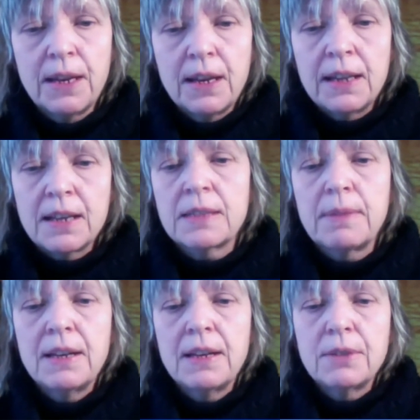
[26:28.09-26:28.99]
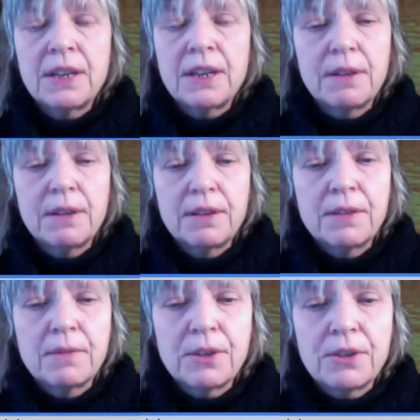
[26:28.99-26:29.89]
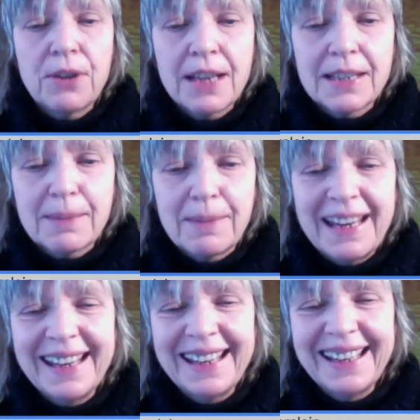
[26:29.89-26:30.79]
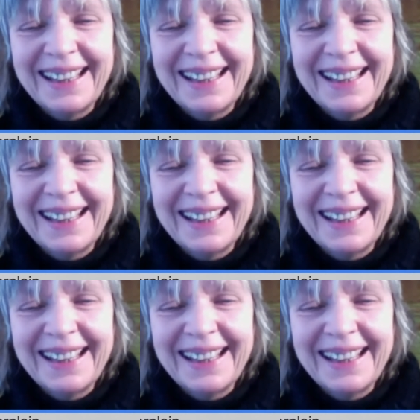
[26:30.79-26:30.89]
and ask me whatever you want to ask me.